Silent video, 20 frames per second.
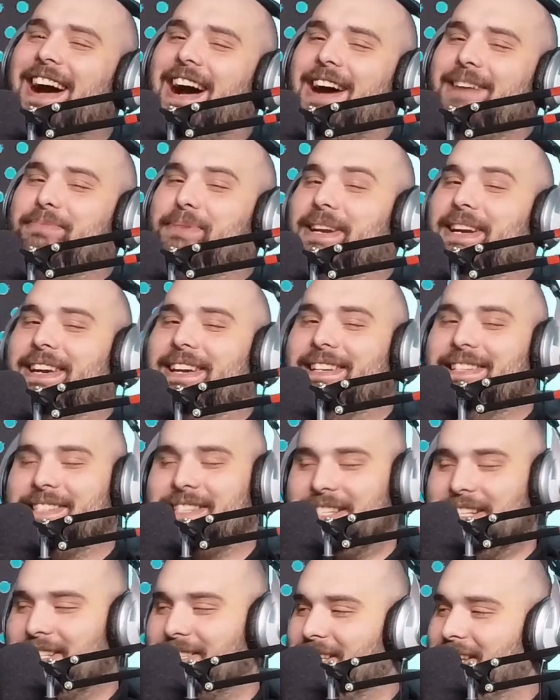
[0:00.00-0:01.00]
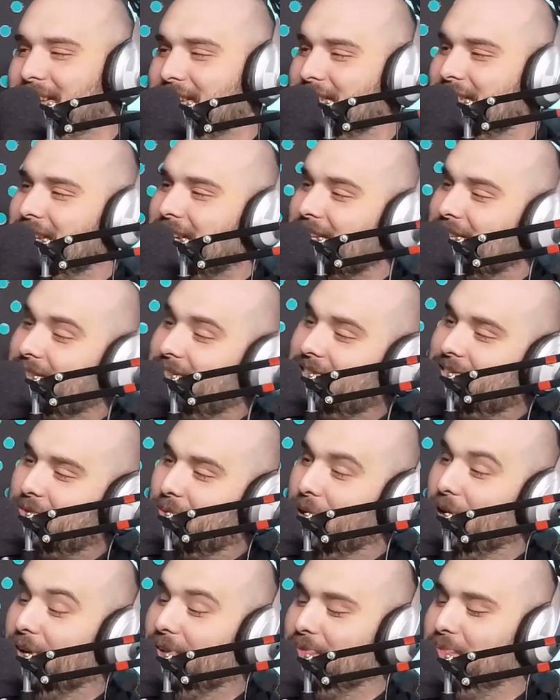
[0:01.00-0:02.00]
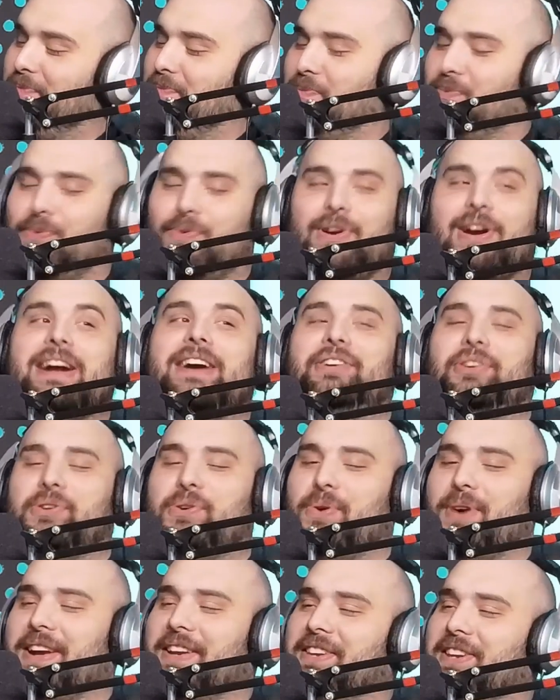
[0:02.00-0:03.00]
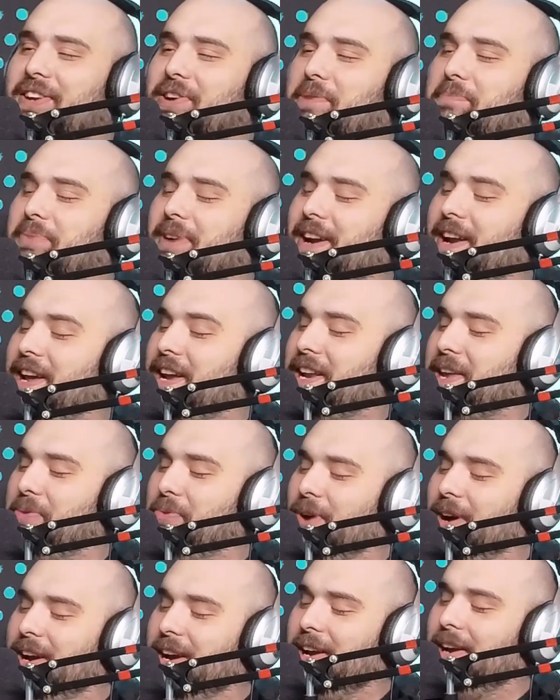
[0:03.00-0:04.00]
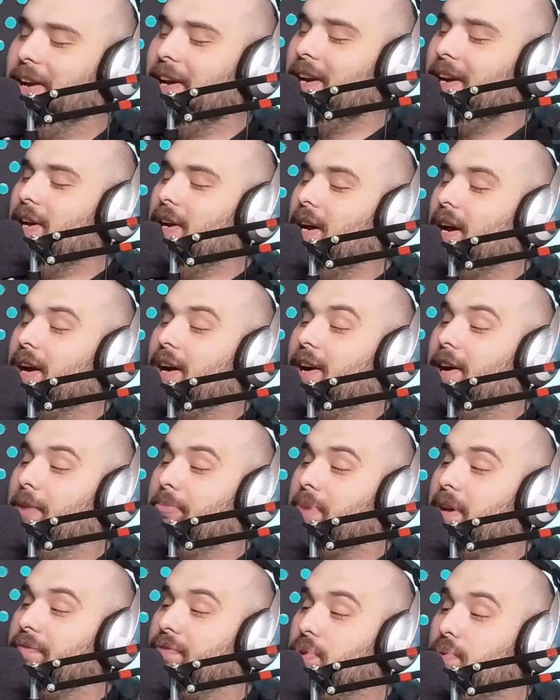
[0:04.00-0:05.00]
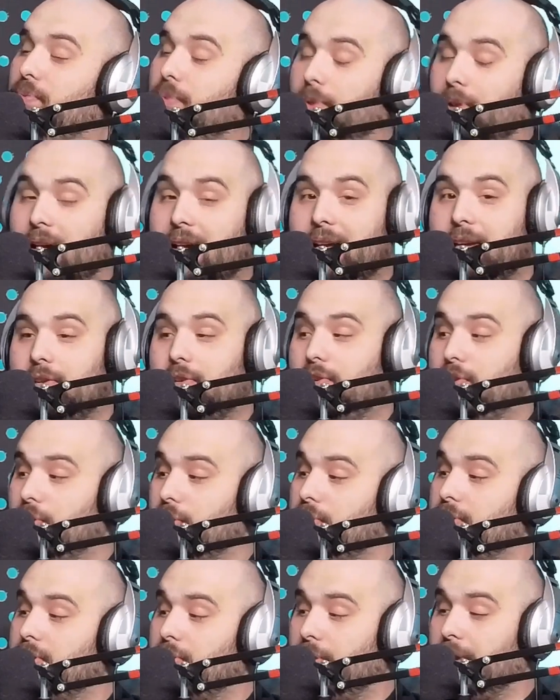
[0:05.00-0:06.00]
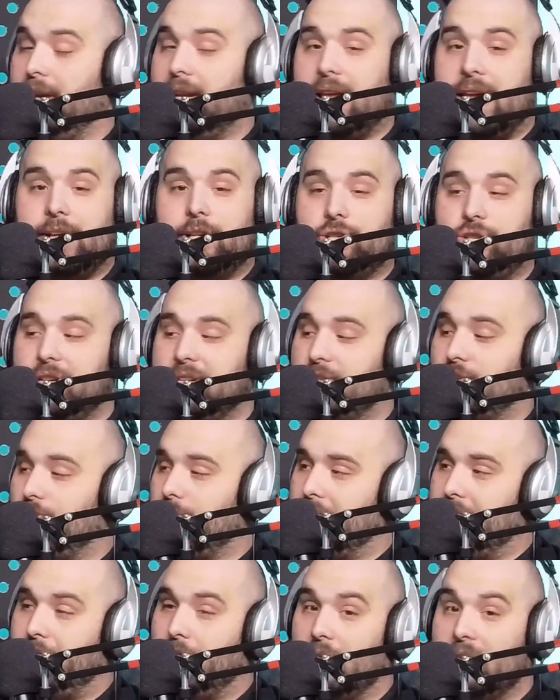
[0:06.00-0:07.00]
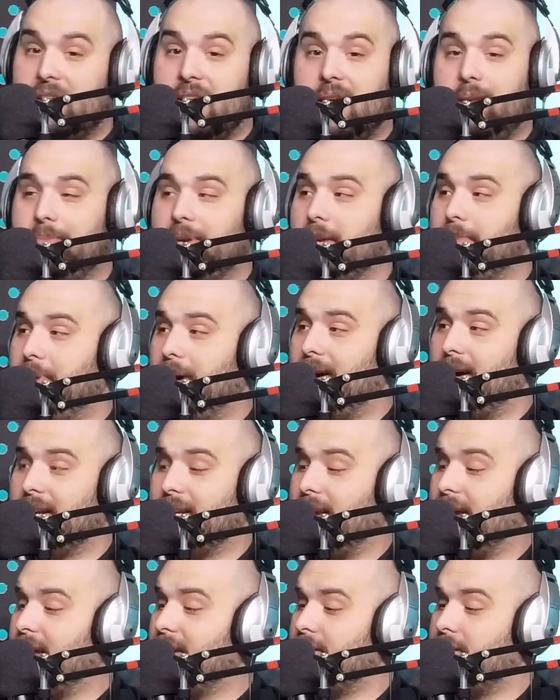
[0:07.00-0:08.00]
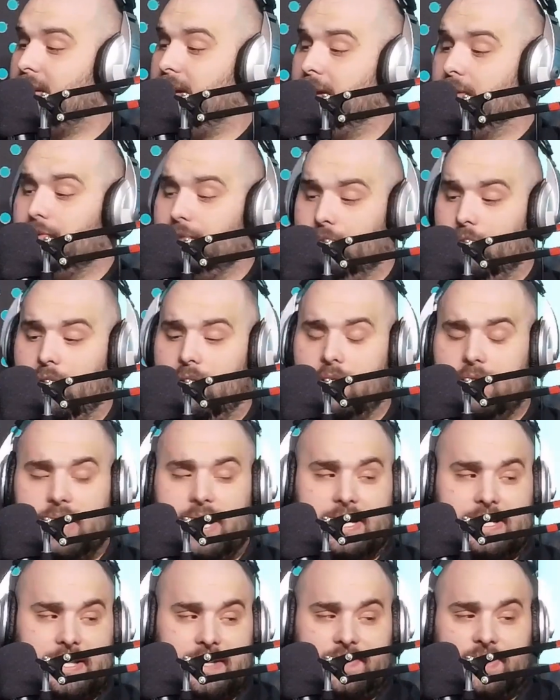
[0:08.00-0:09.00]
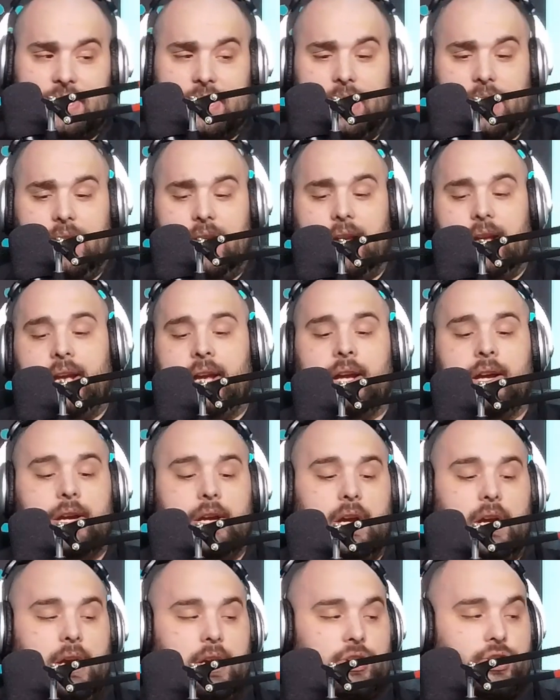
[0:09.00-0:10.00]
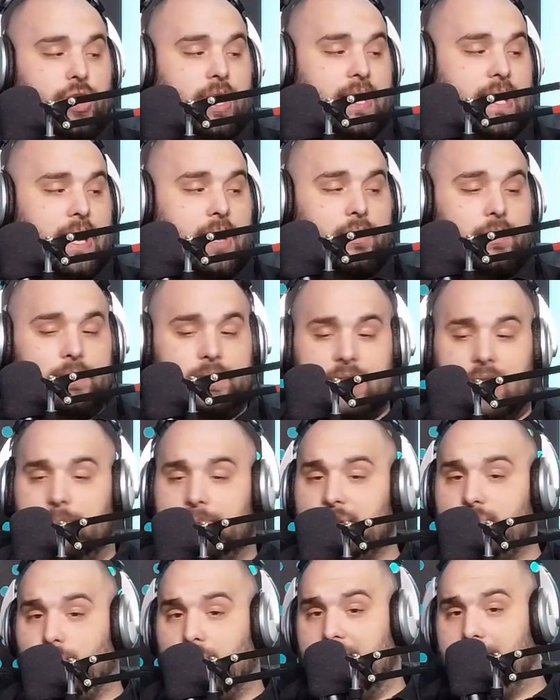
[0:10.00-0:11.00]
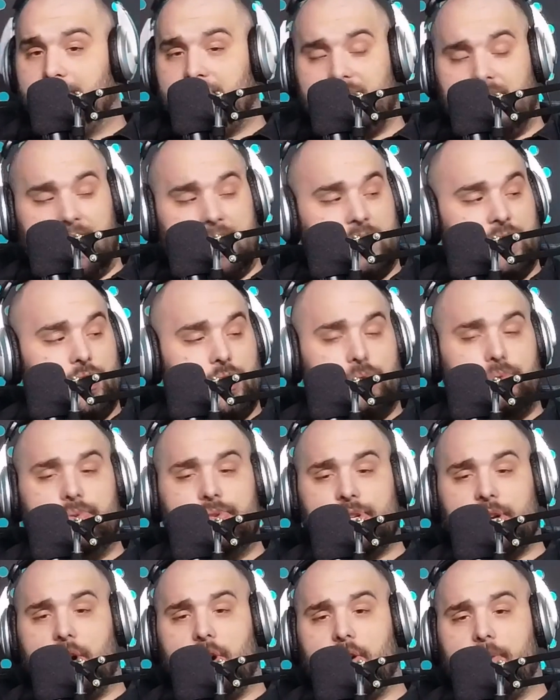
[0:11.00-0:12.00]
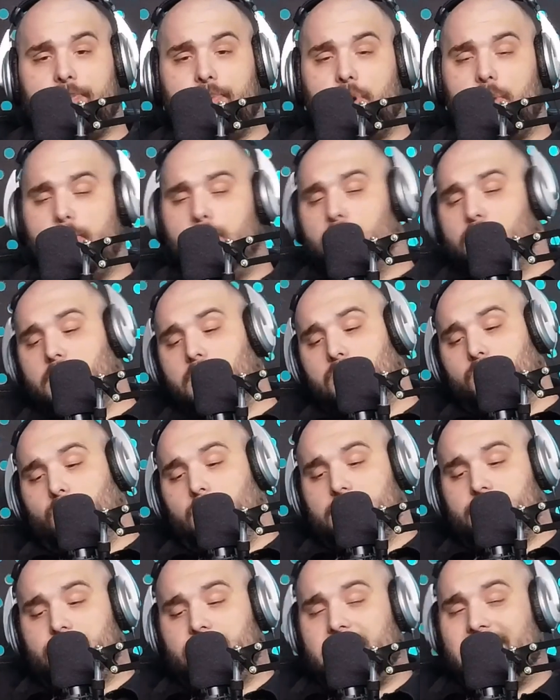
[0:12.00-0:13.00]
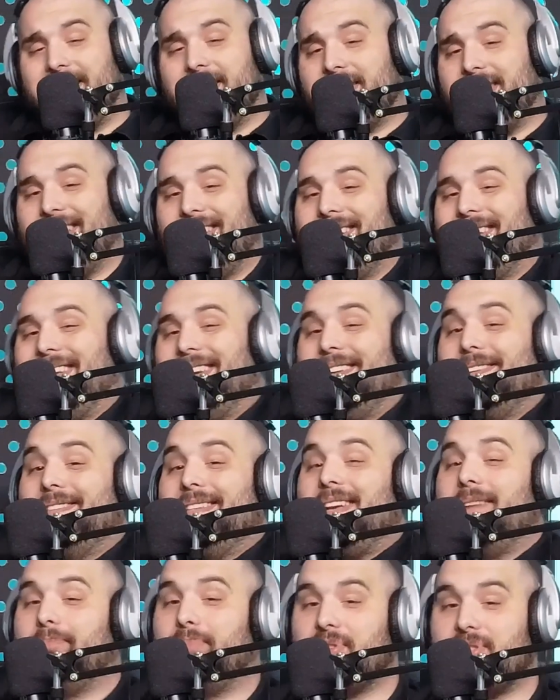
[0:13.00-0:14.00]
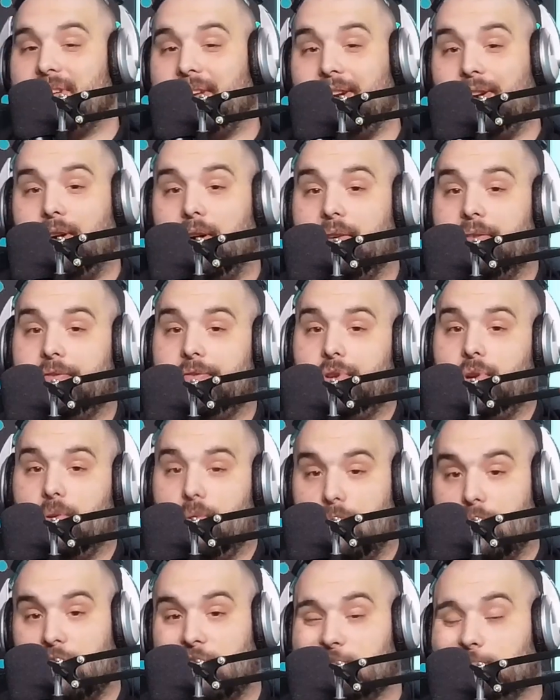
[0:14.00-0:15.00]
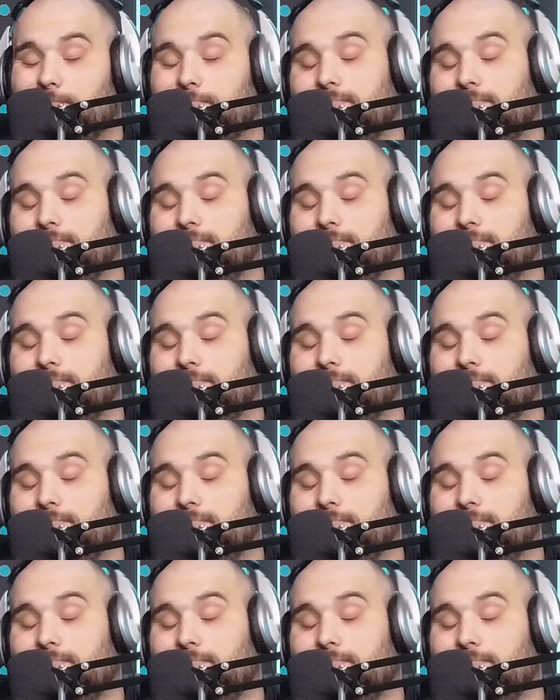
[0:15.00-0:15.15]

going to get a cease and desist real quick here. But anyway, if you like good, clean energy, it's great for gaming, podcasting, long nights of studying. Check out Dubby's website and use our promo code WhatYouTake10 to get 10% off your order.